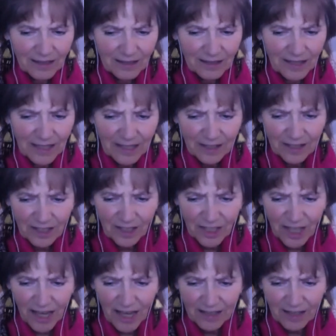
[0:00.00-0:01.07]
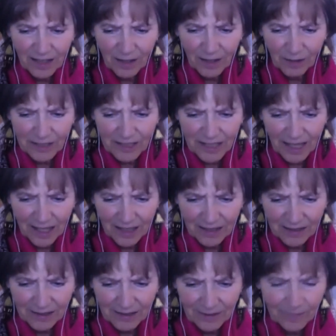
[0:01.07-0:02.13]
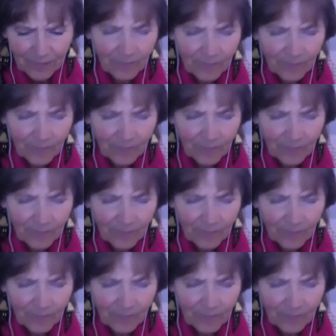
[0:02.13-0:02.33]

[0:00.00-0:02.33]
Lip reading: Needing to shed the old skin.